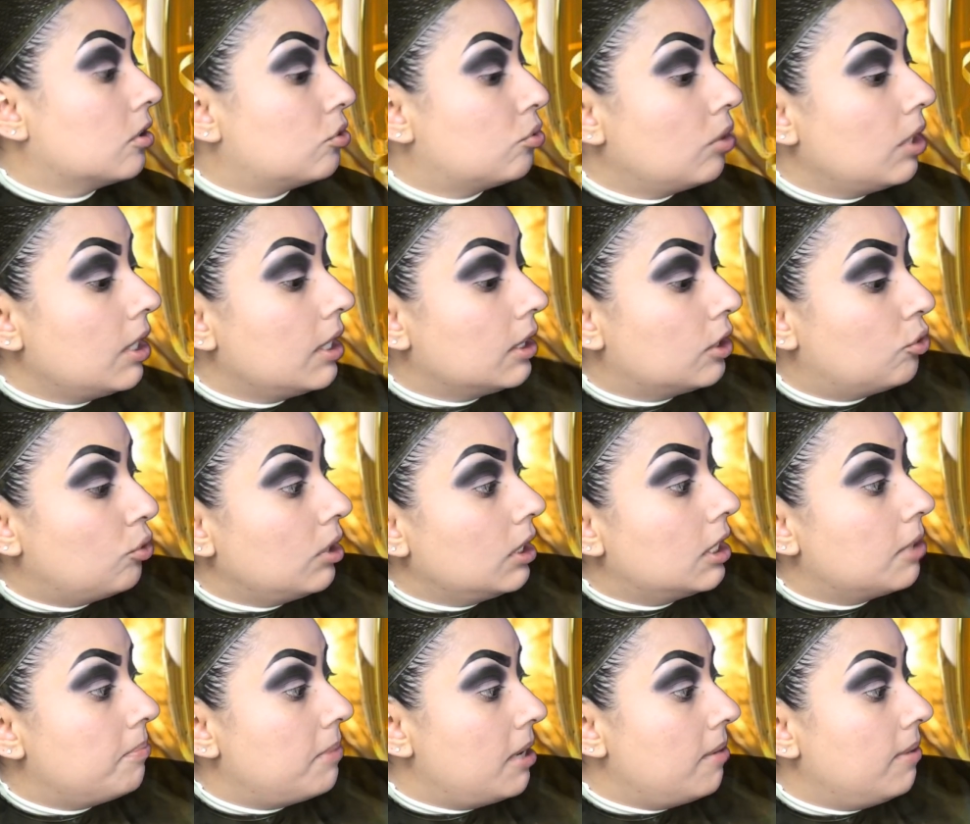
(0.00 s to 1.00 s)
Swing
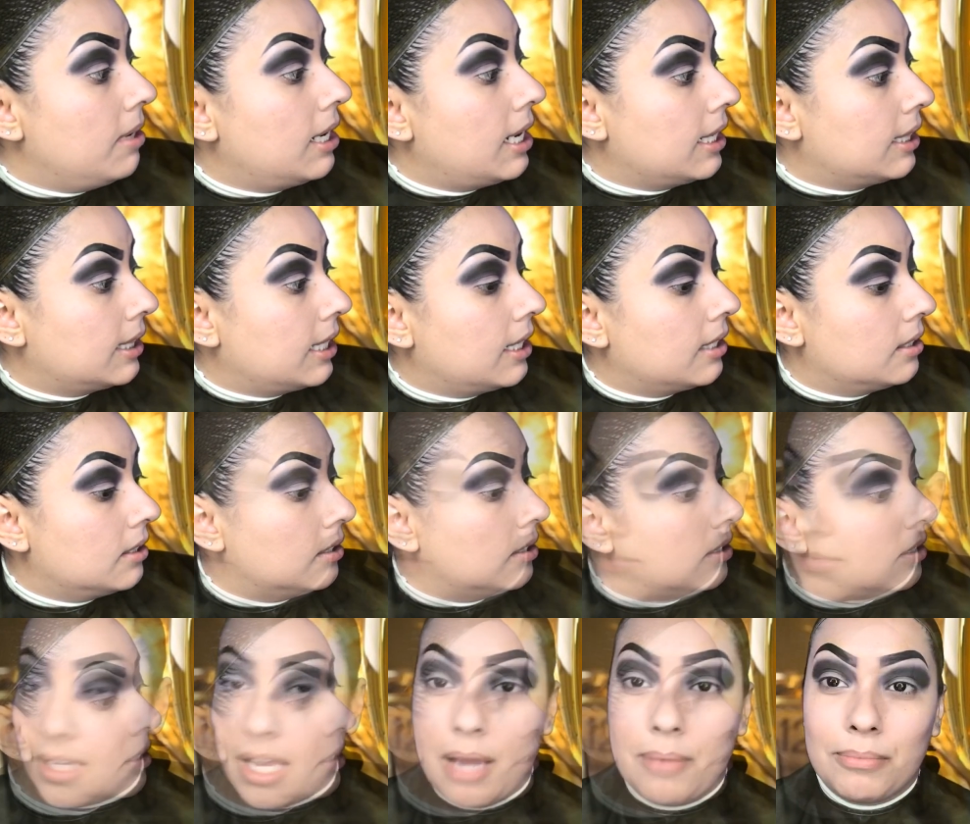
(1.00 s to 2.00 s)
the baby like that.
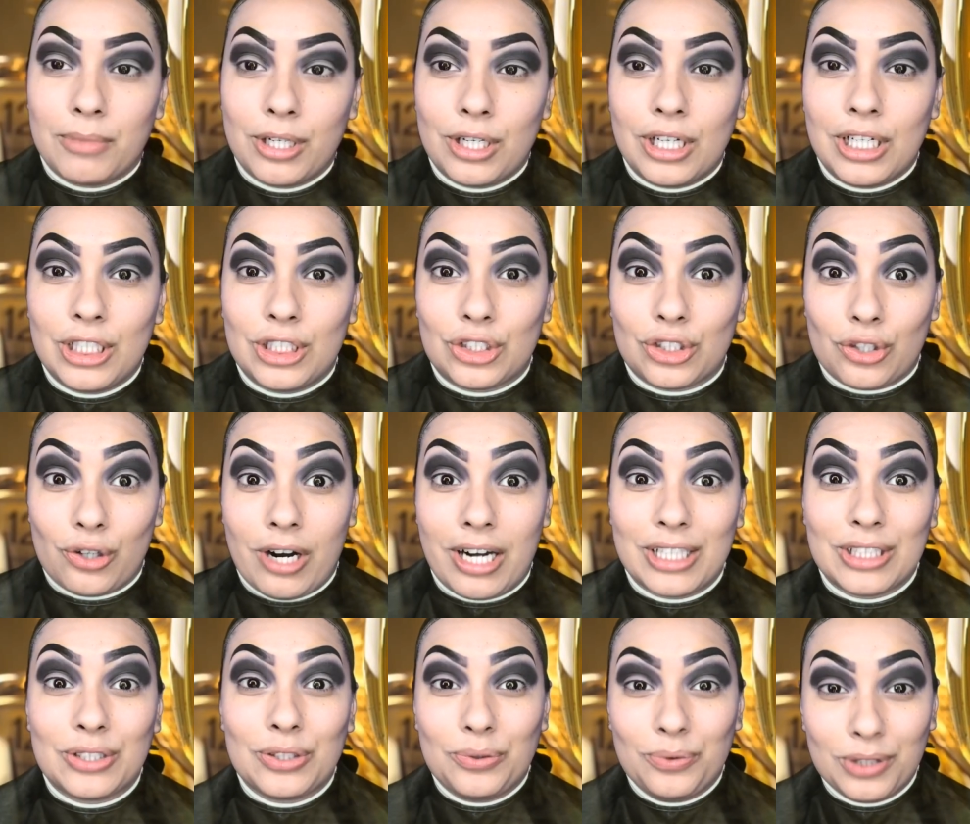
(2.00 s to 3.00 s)
I'm literally
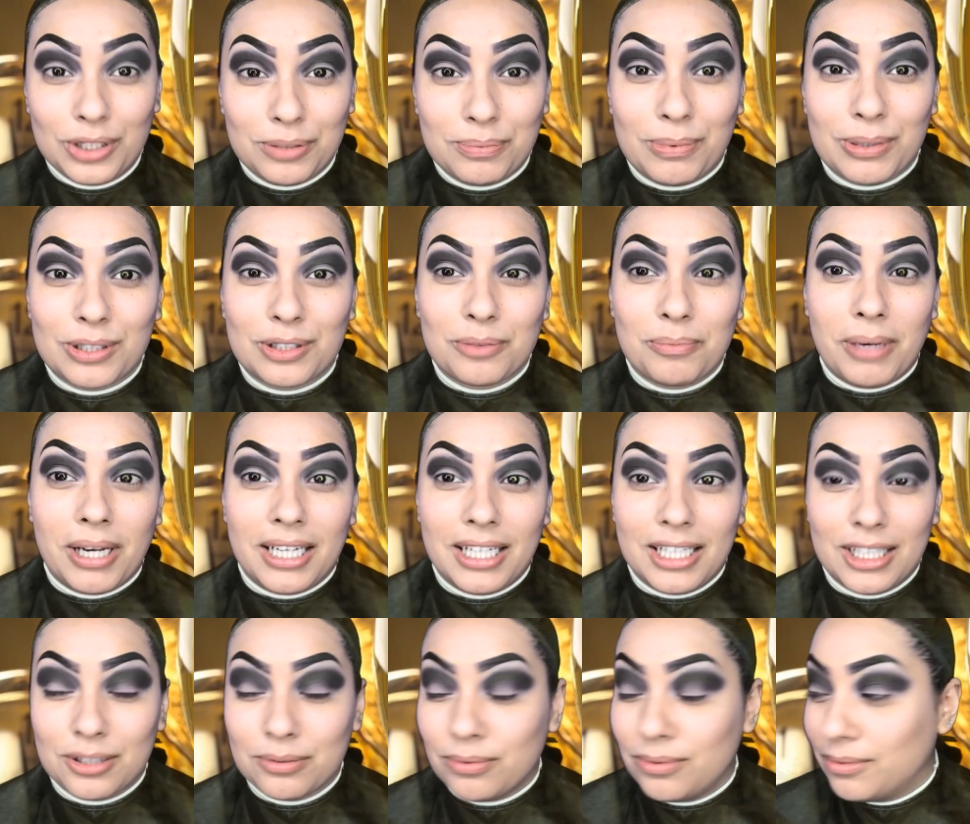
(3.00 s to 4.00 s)
trying to whisper so my
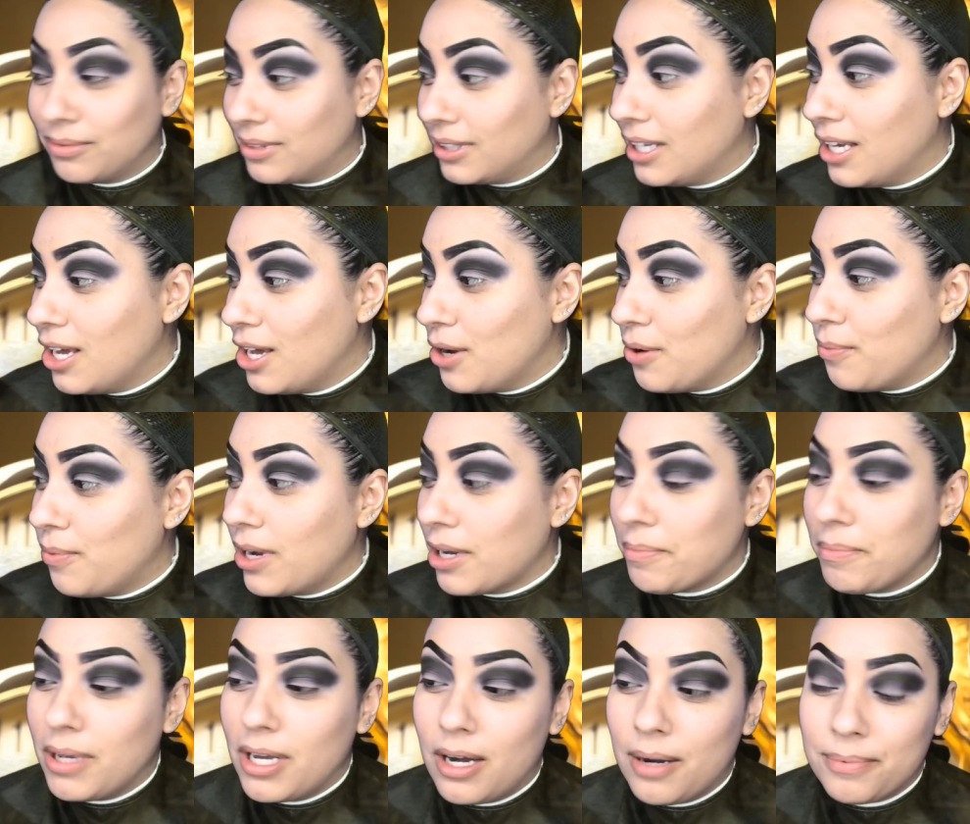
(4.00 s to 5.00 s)
niece won't wake
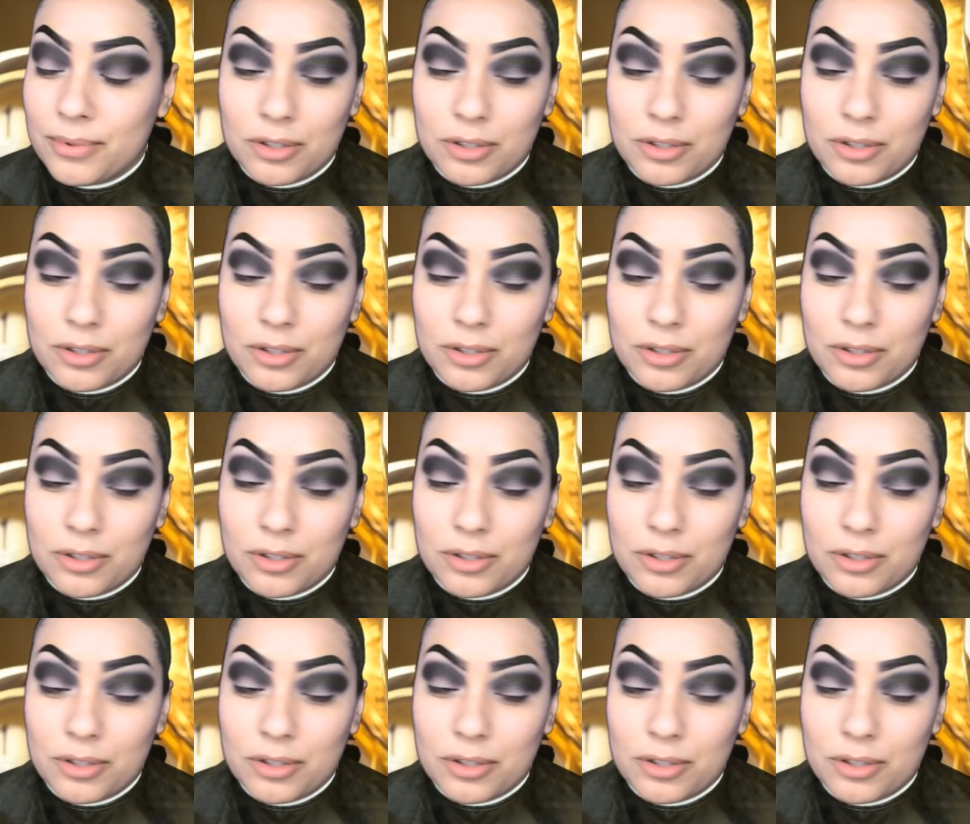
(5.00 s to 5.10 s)
me up.